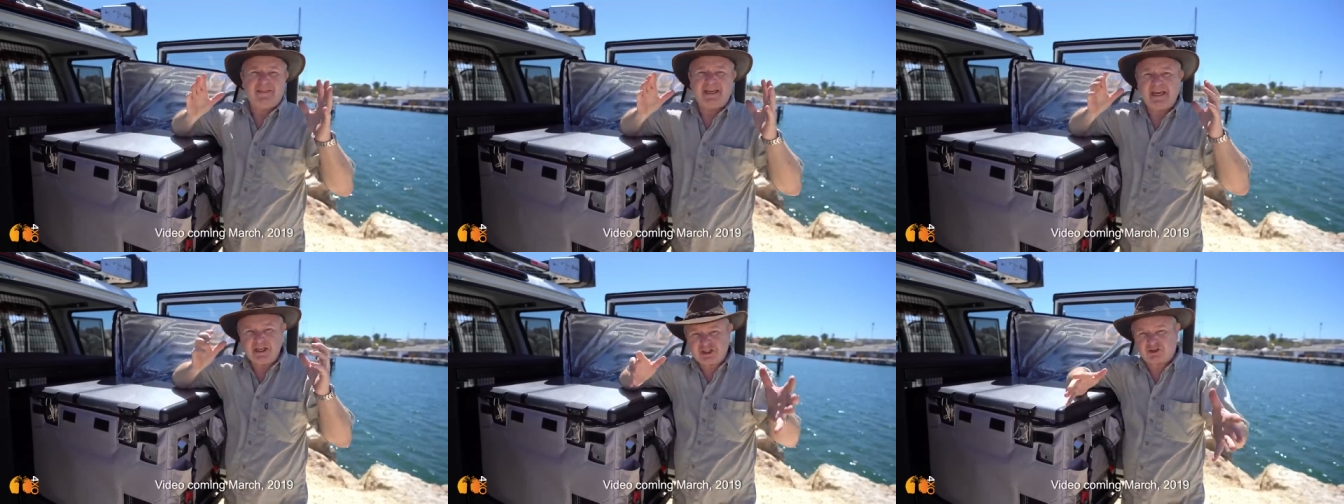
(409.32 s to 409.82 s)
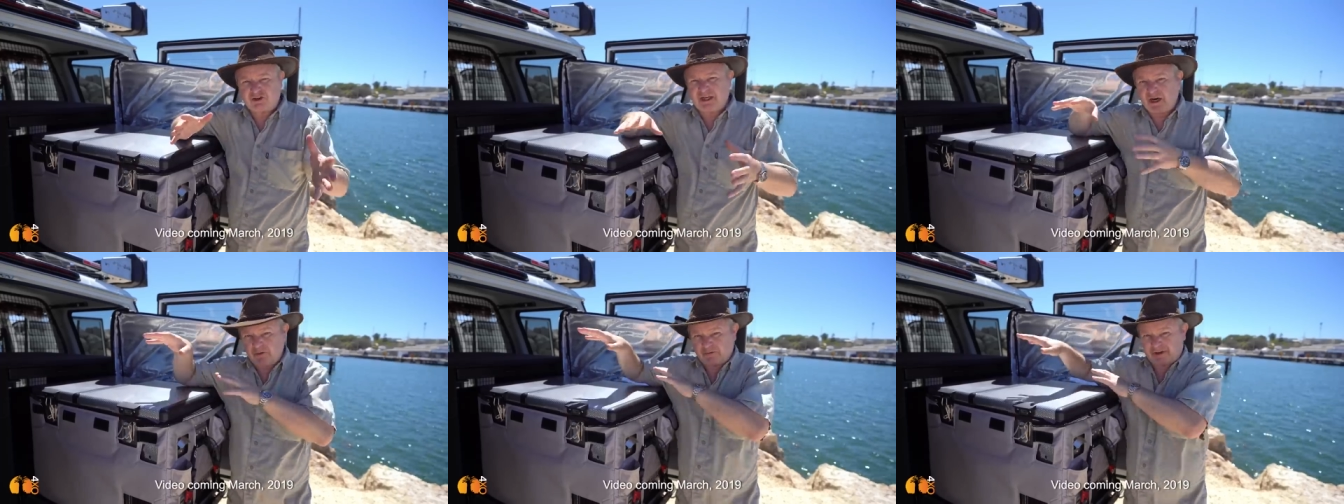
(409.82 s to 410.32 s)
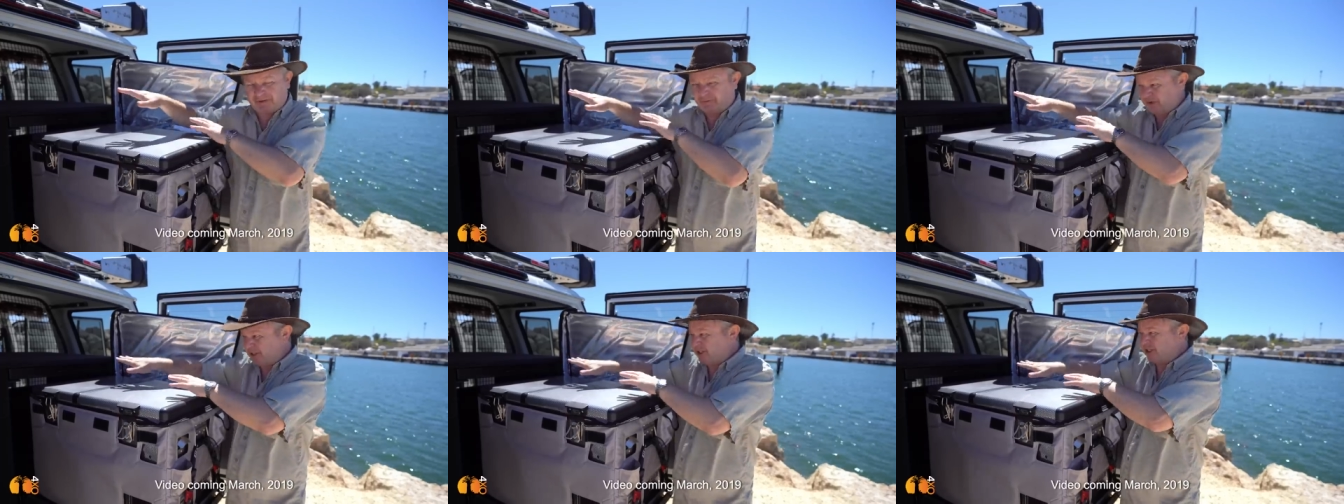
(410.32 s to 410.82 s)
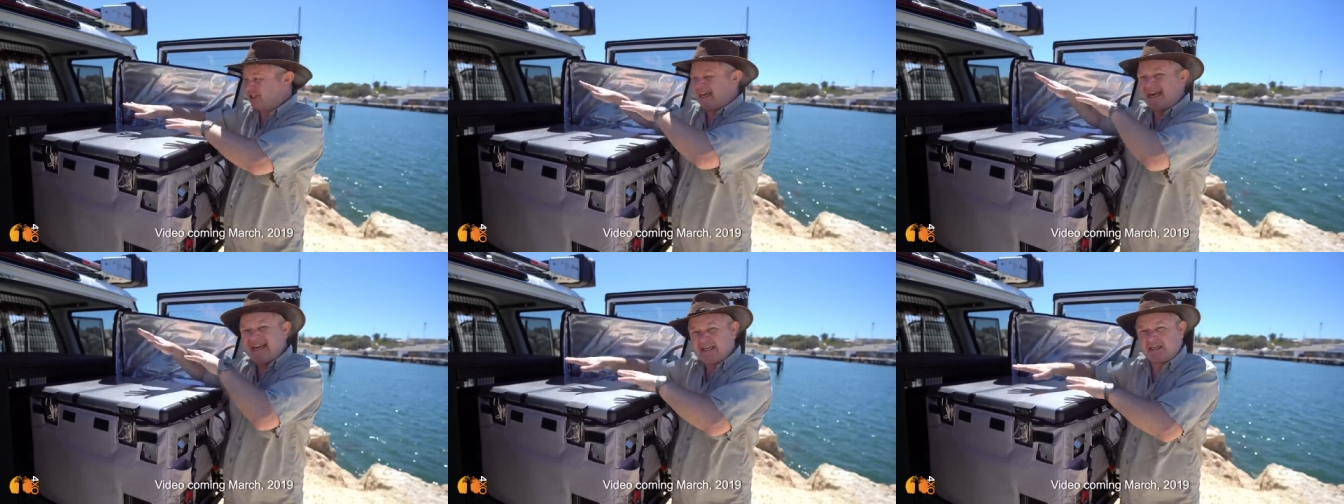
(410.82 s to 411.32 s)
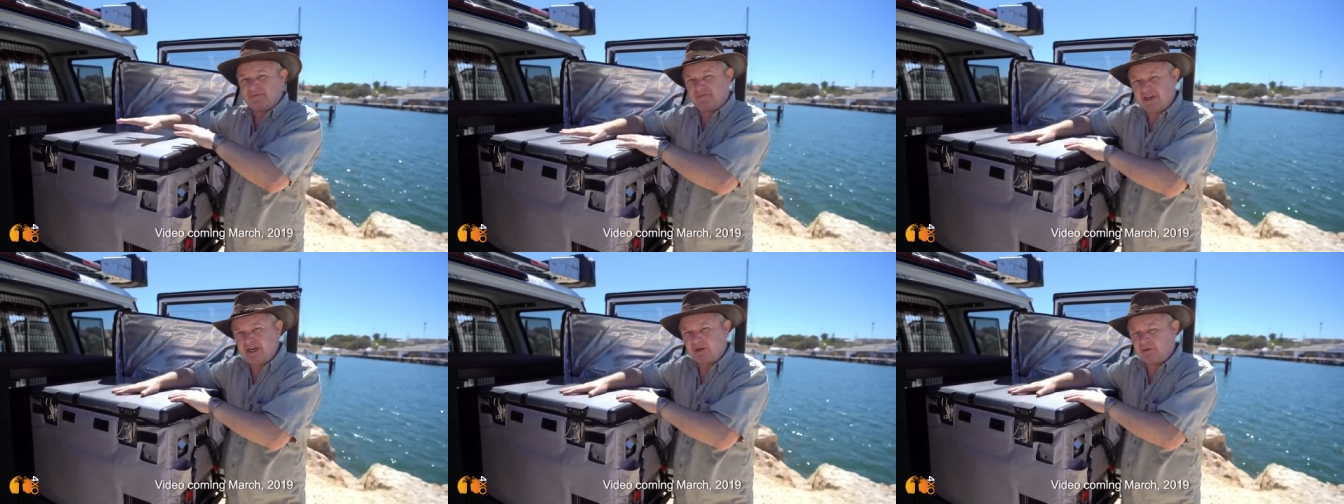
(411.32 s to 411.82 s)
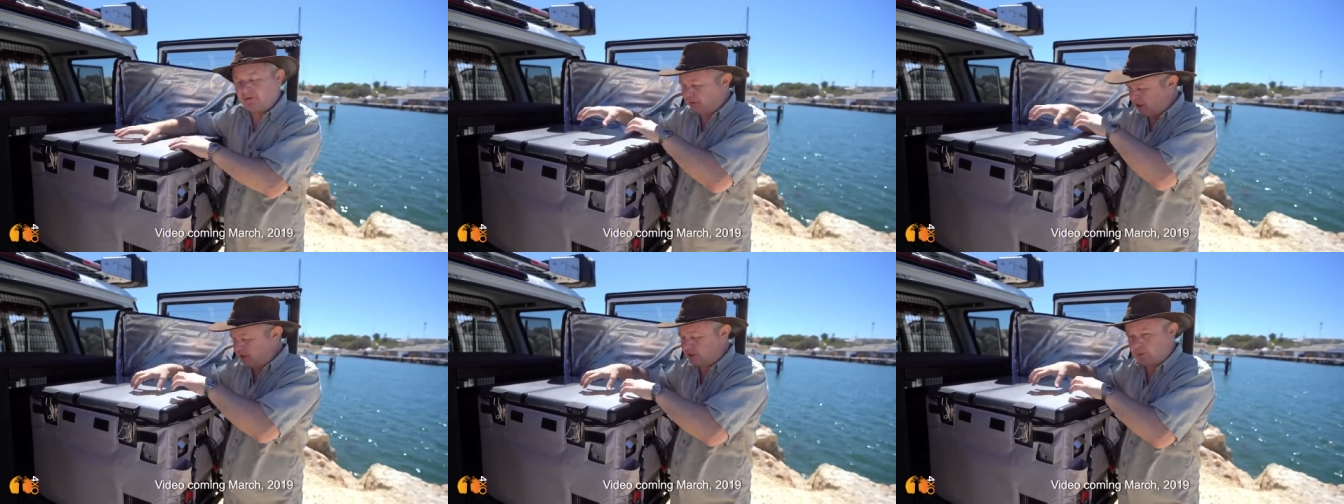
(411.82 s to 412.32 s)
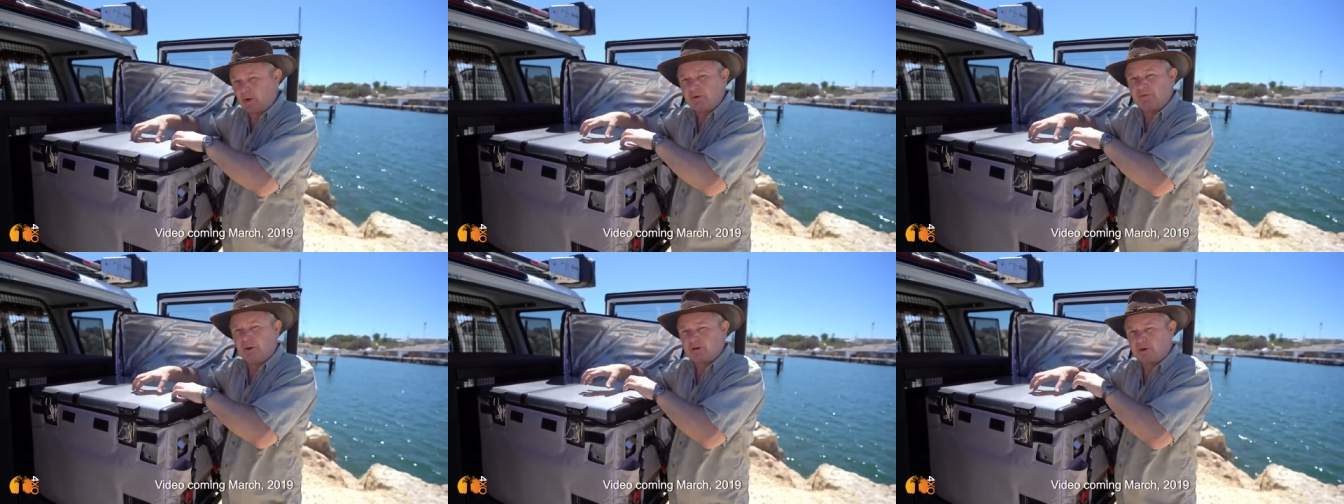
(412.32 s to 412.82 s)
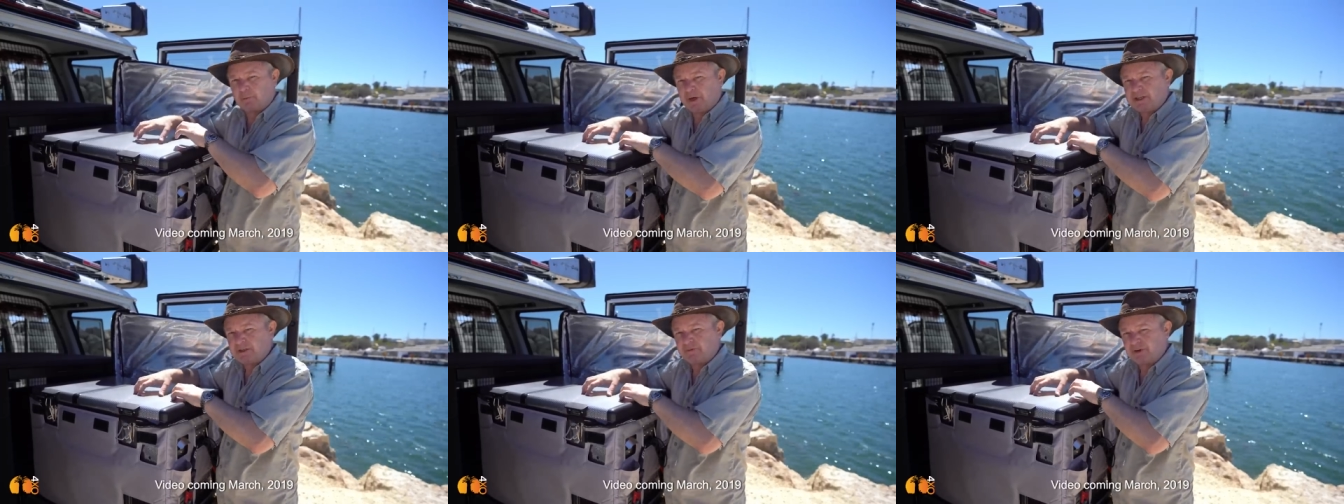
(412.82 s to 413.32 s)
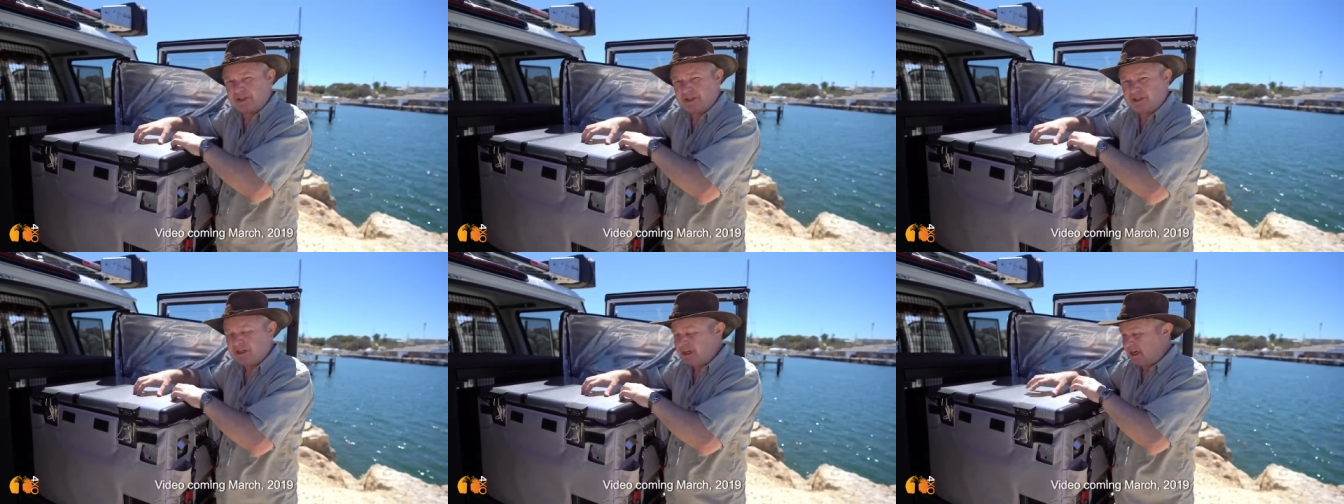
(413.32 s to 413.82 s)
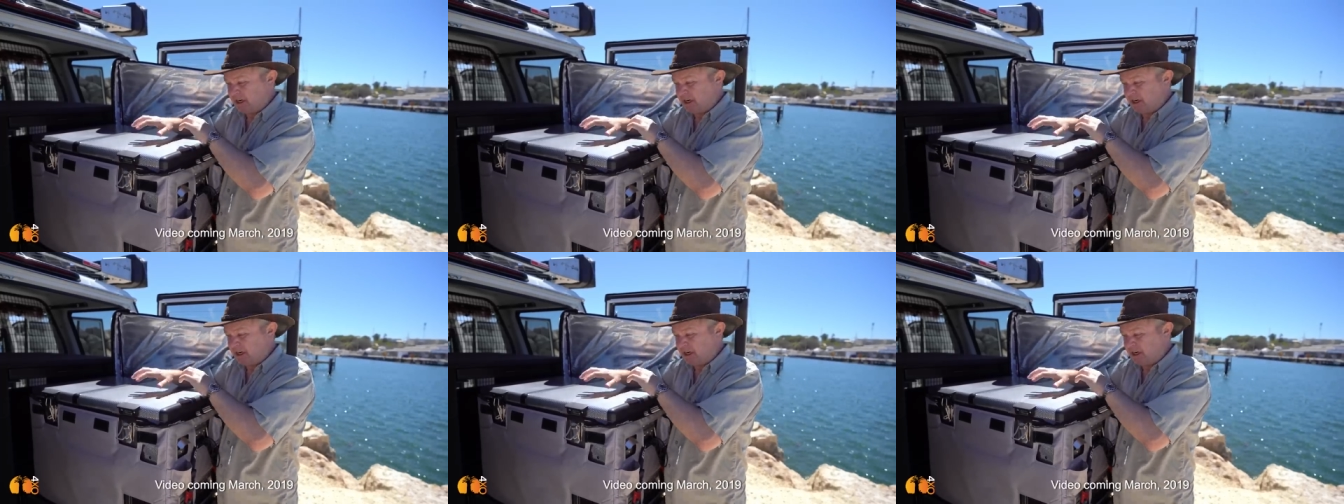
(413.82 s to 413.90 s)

the history of fridges in vehicles, these twelve volt compressor fridges,